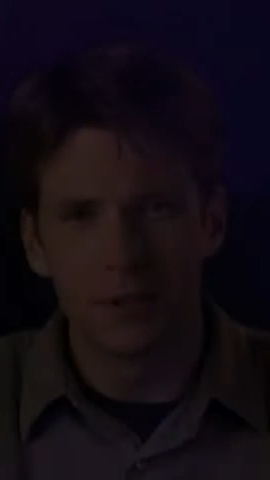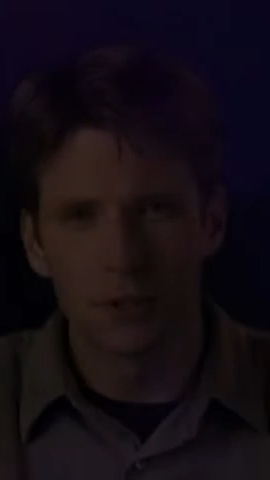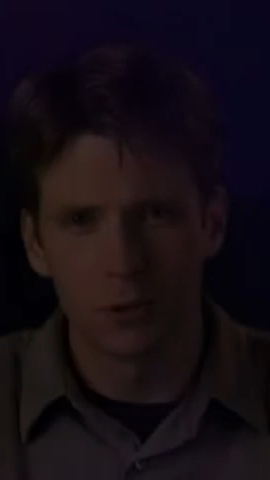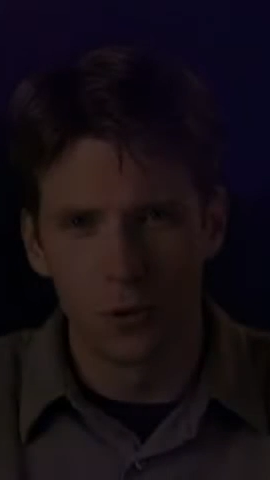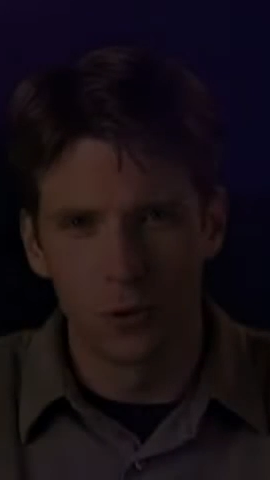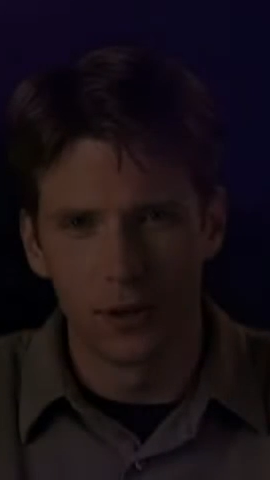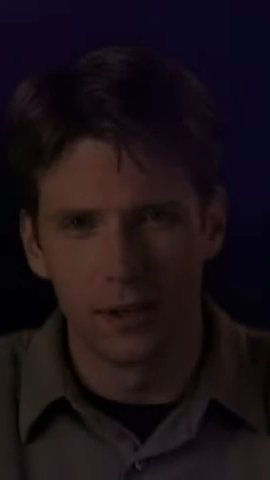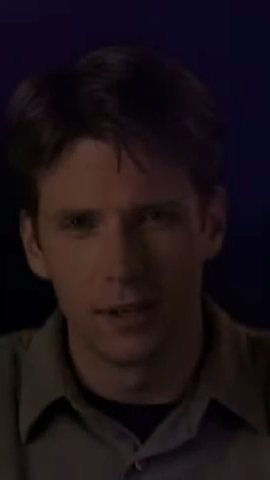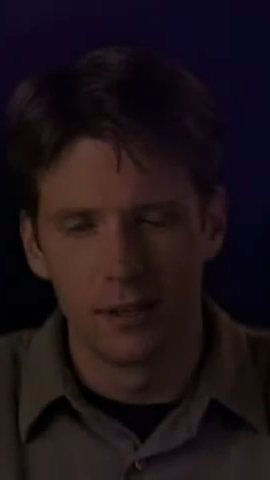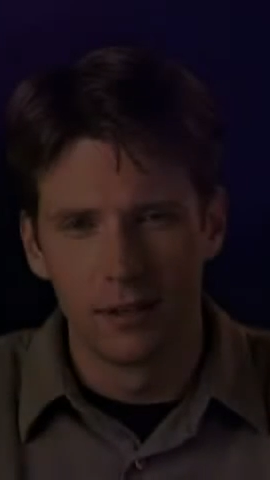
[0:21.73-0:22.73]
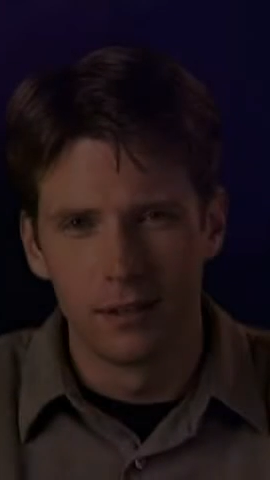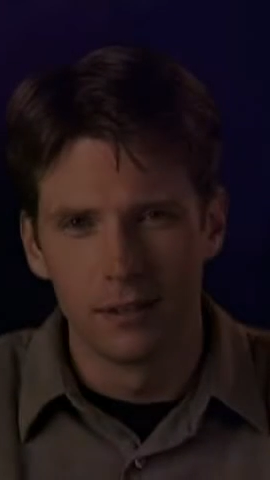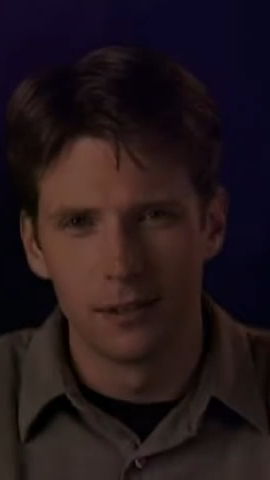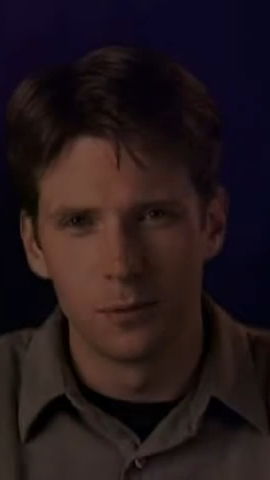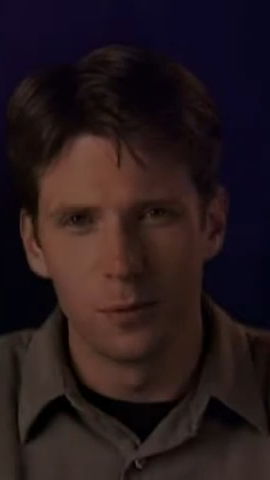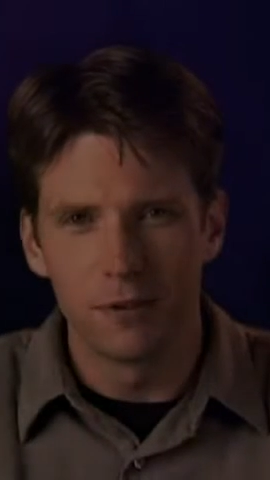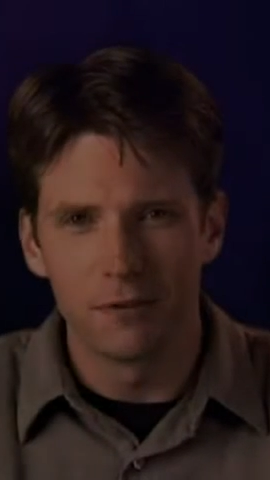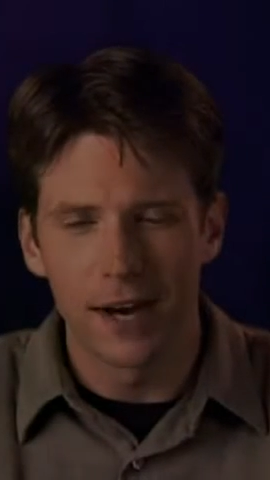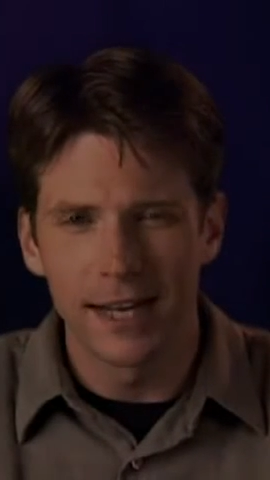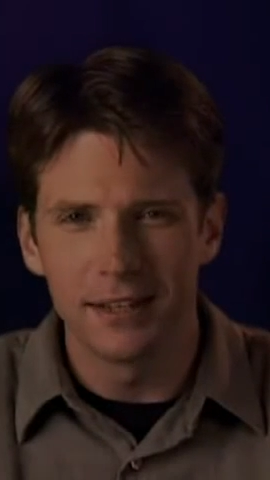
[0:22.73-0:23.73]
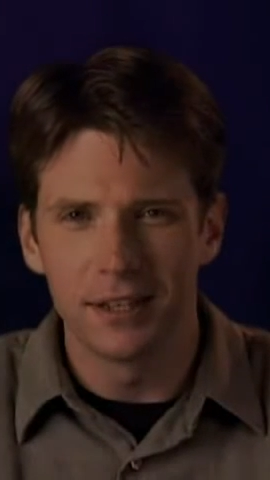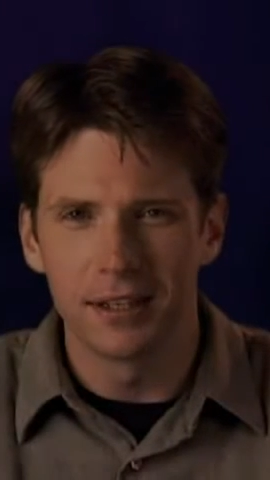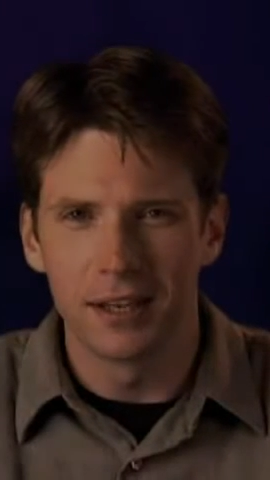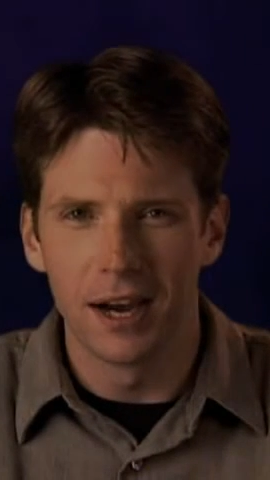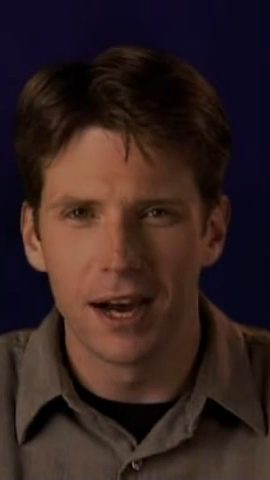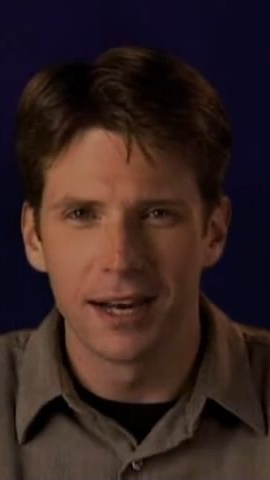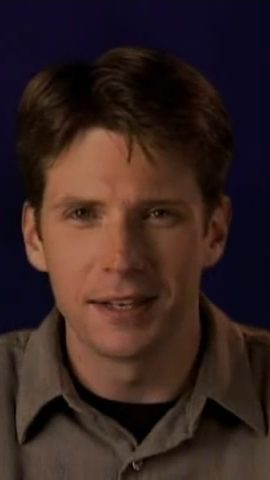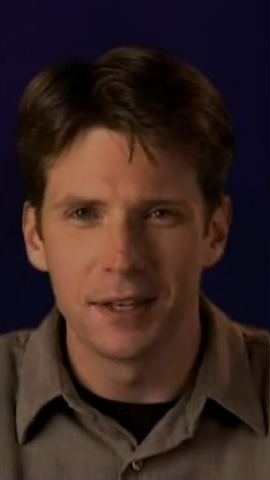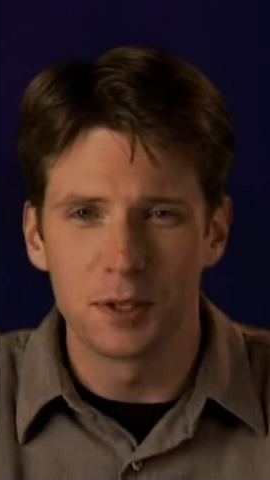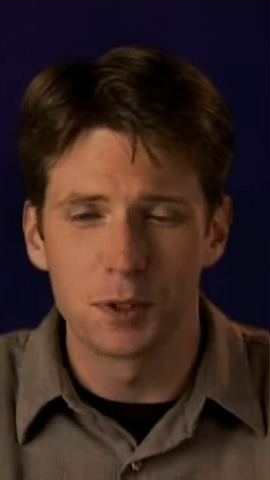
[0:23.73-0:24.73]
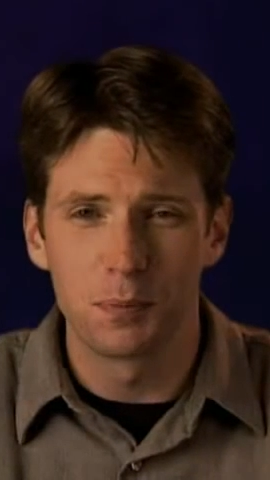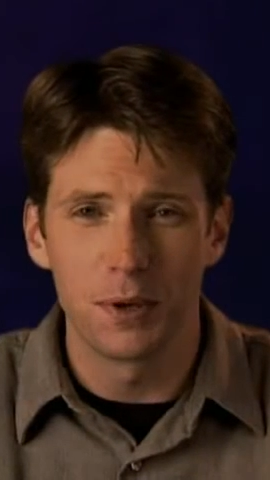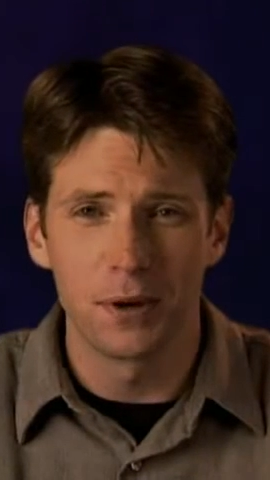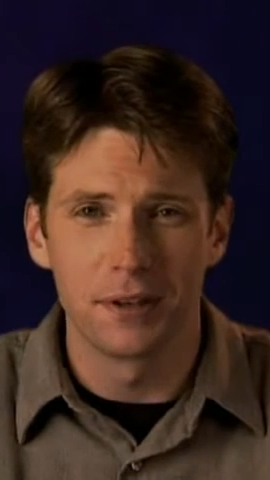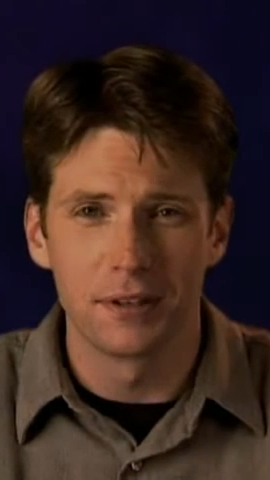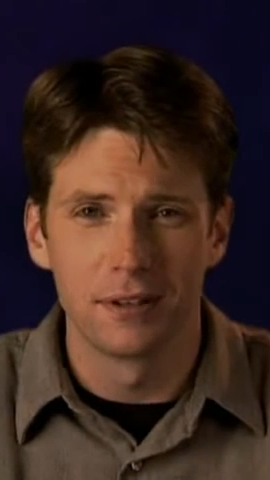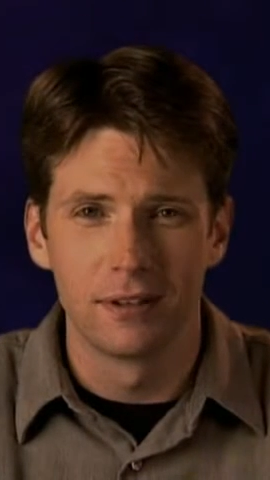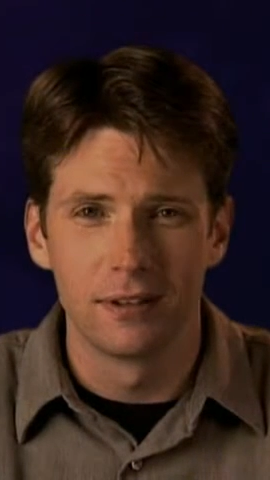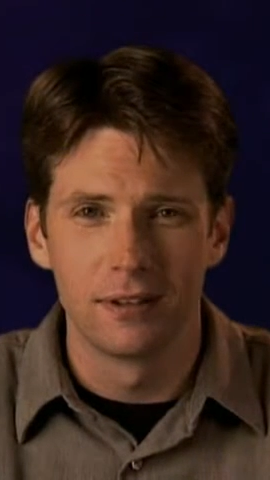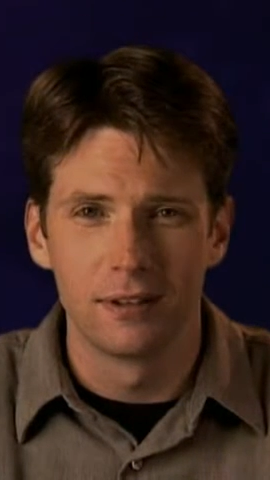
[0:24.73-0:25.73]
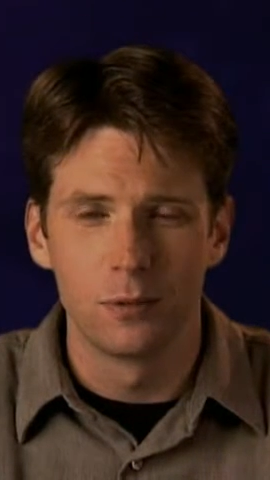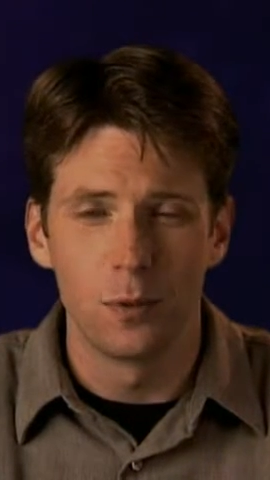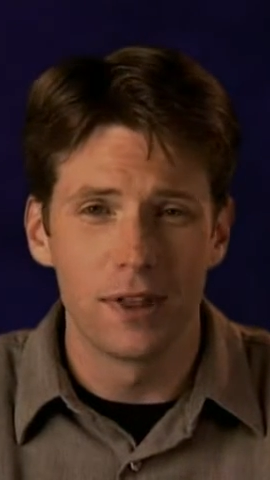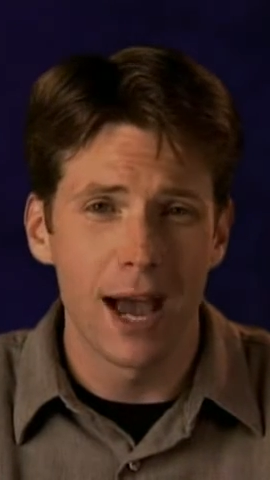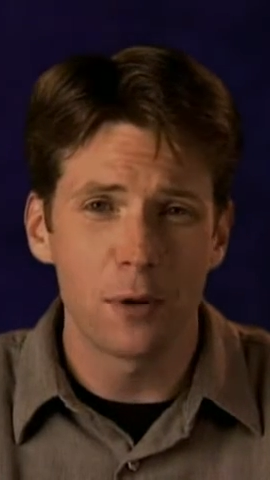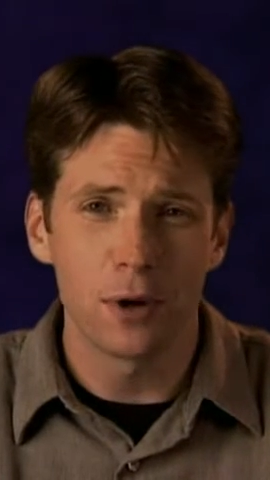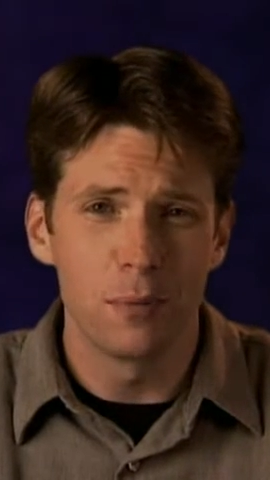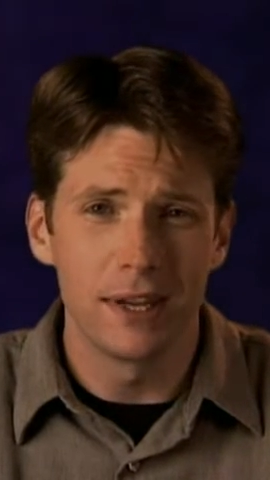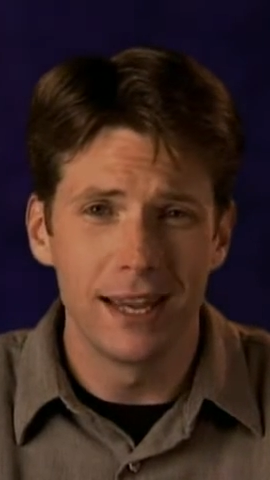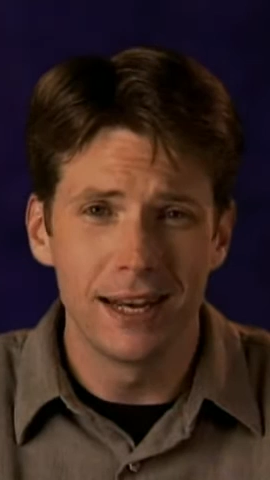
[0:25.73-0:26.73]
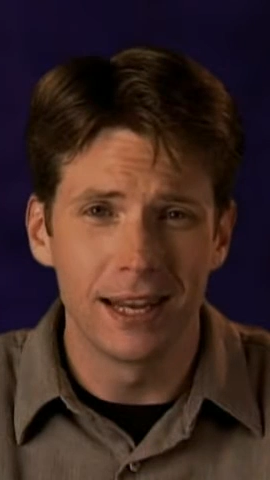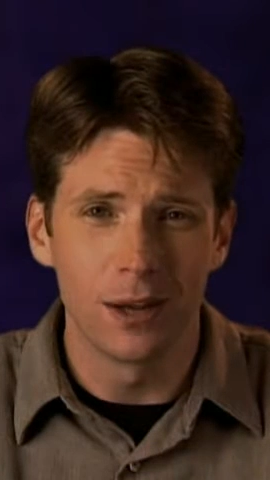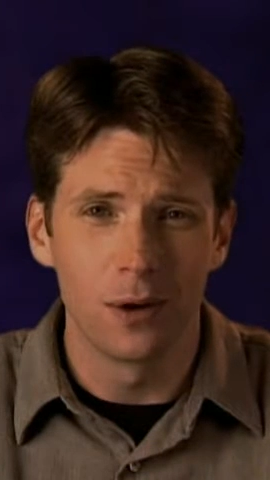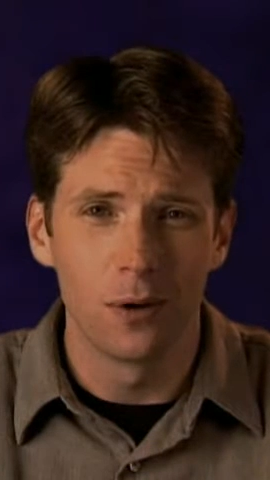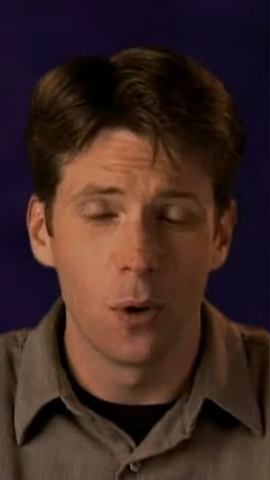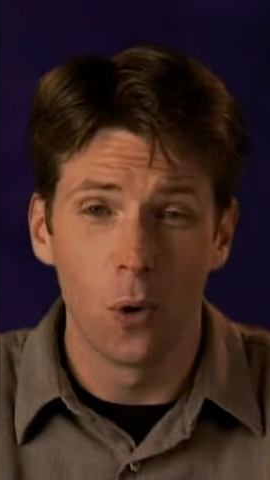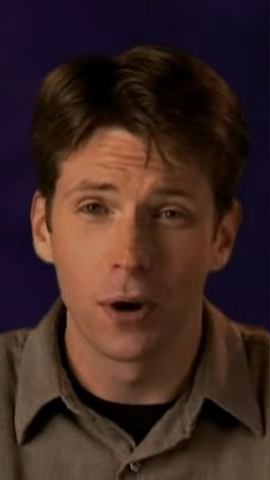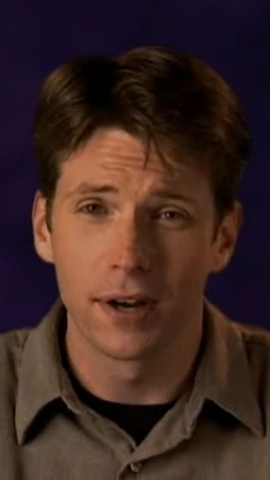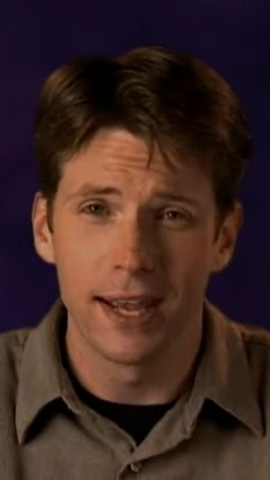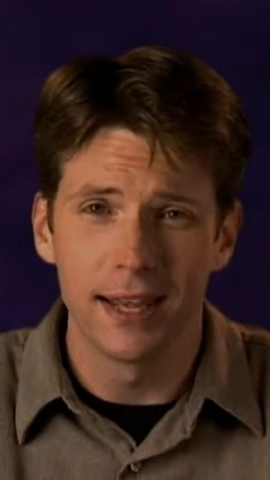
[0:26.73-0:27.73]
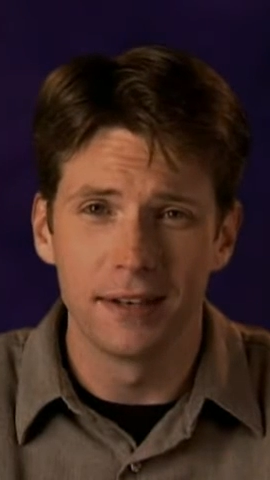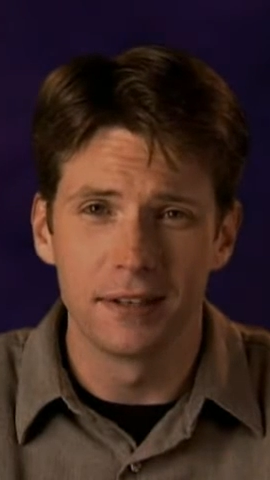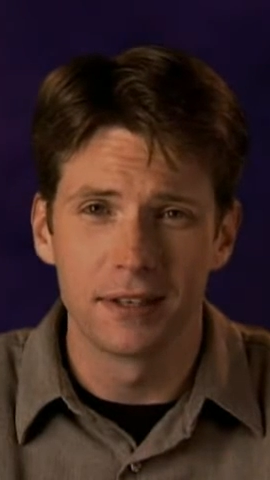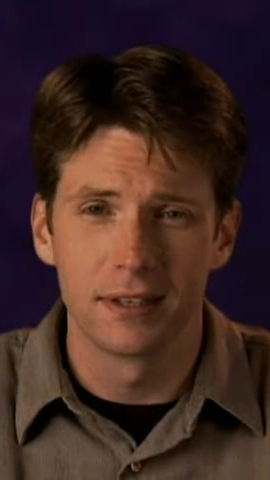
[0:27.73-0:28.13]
story, we find that God is spirit, without a beginning or an end.